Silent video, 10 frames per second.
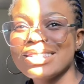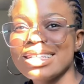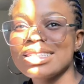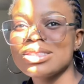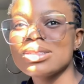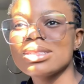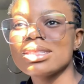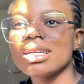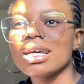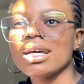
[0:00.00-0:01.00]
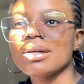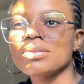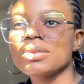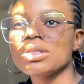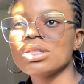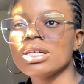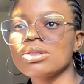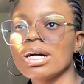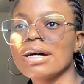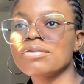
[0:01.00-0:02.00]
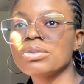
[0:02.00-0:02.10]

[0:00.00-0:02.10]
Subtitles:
yeah, just make sure that you have